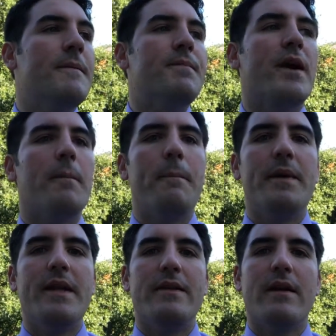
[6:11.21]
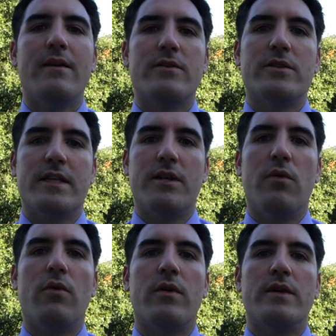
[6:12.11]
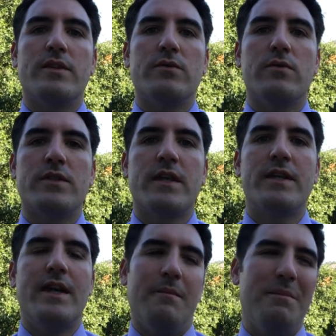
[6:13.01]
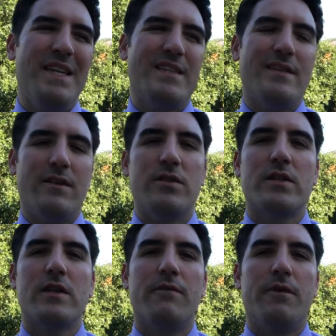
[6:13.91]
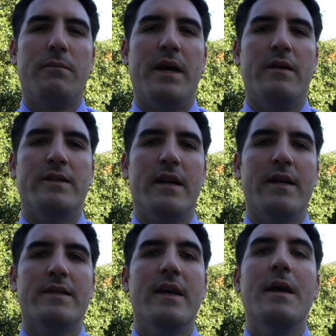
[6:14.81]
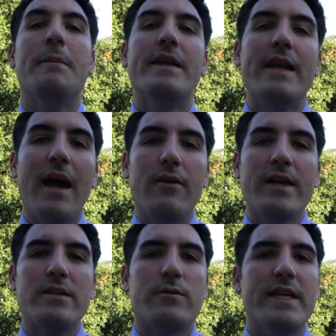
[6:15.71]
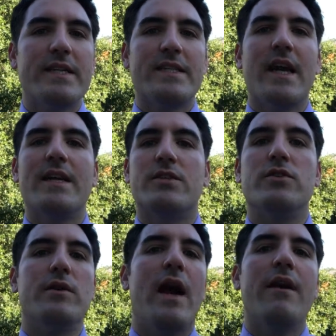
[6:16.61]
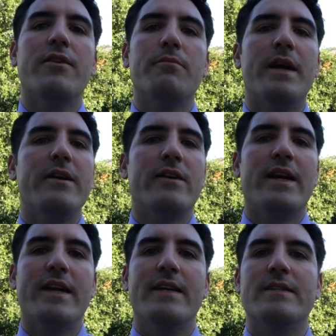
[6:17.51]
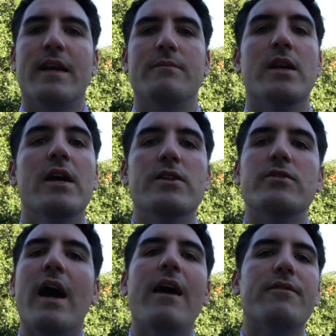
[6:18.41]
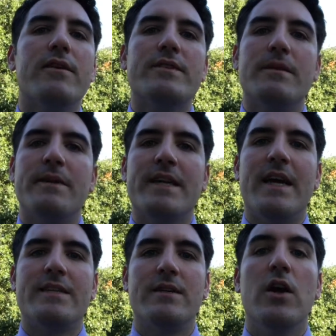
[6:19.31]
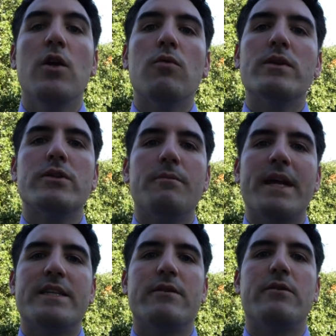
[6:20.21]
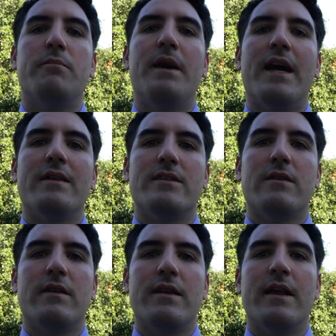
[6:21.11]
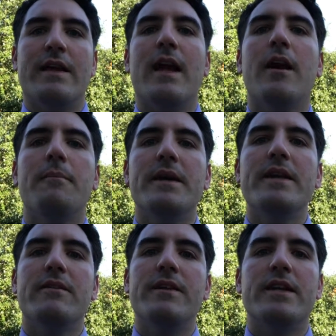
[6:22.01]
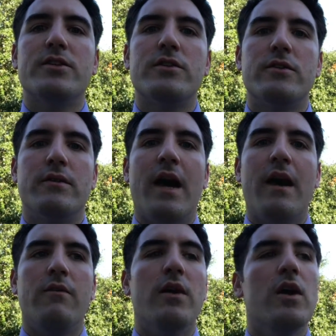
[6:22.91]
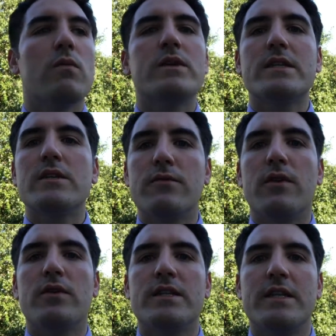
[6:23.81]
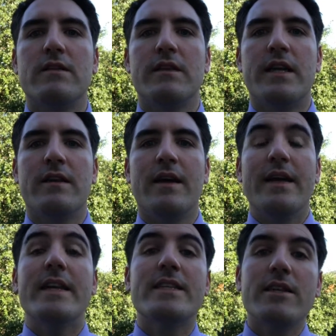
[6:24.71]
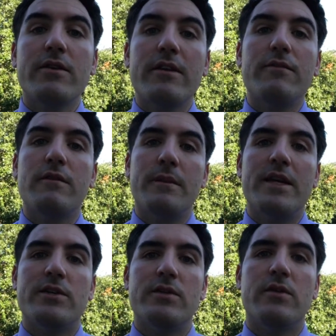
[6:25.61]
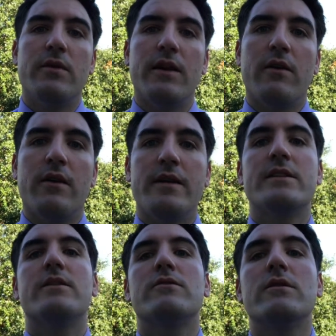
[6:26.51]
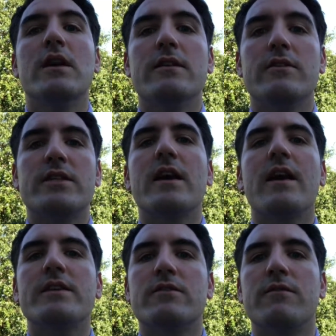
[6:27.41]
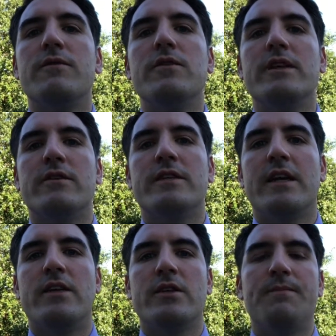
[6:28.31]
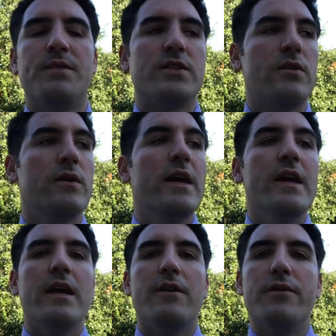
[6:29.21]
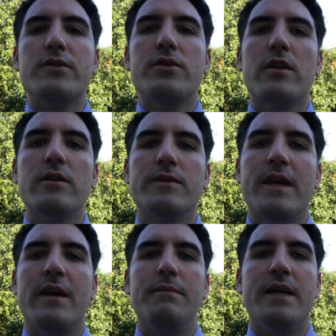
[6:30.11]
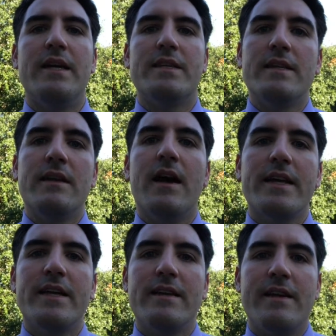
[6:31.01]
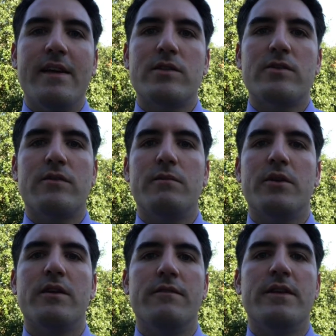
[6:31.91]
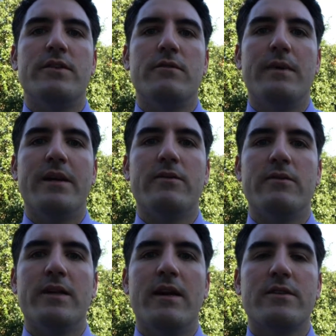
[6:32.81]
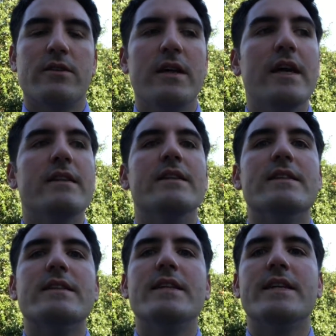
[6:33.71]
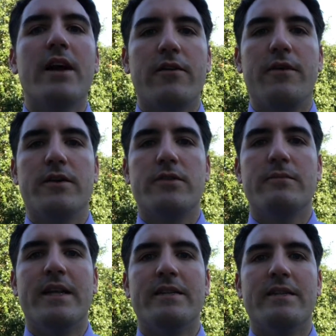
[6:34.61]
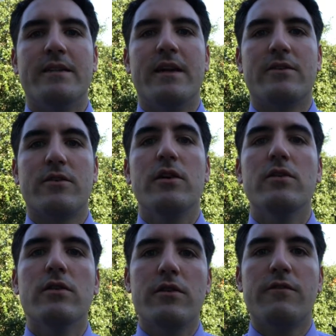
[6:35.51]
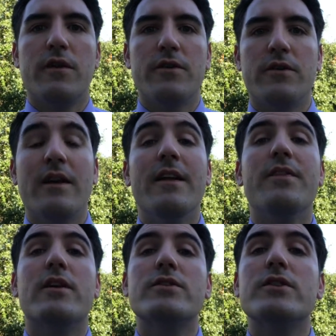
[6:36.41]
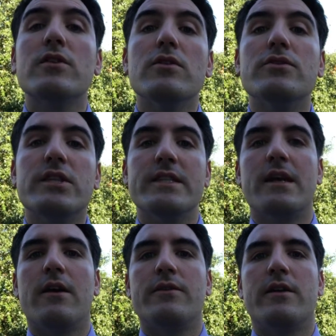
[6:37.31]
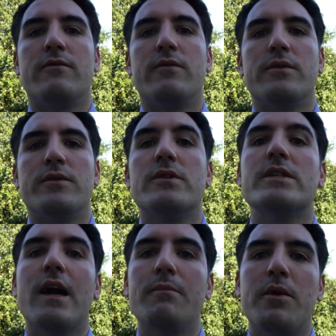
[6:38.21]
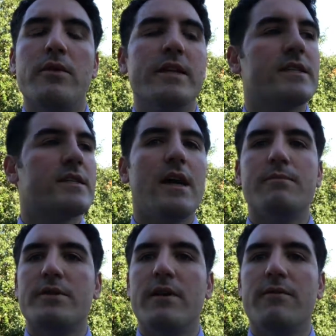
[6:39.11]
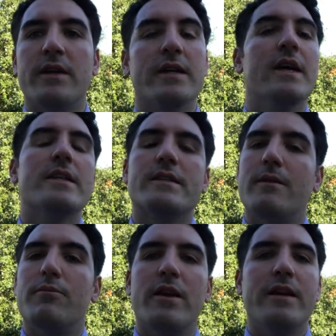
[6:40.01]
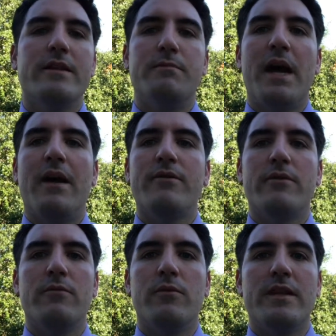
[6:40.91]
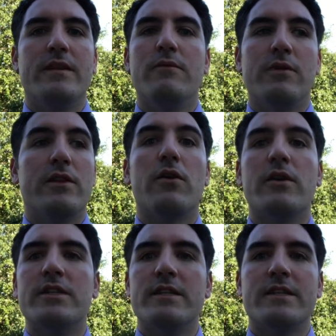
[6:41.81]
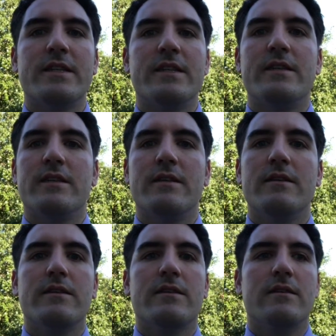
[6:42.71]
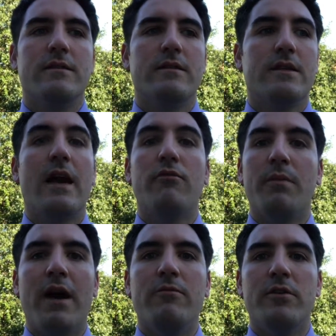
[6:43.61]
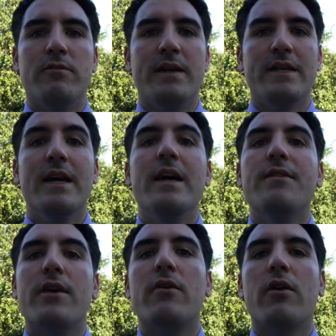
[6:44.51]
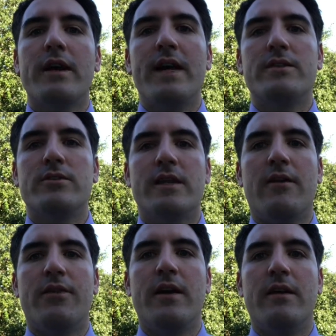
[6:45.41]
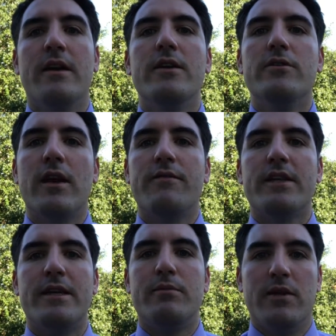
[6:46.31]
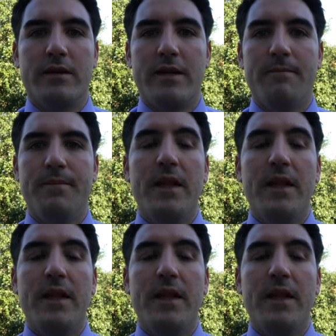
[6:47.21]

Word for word: Now many doctors can order a stool study and basically they're just looking for parasites. But nowadays we can test, do you have enough pancreatic enzymes? Do you have enough stomach acid? What's your bacterial balance looking like? How many of each do you have? What's the diversity looking like? Is there inflammation going on? Is there there's signs of food irritation? So if you're struggling with IBS and not getting the answers from your conventional medical doctor, then seek out a functional medicine doctor. Look further. There's solutions out there for you. Stop hurting, stop suffering, stop running to the bathroom with, with urgency to, to, to have a bowel movement. There are answers out there you have to keep looking.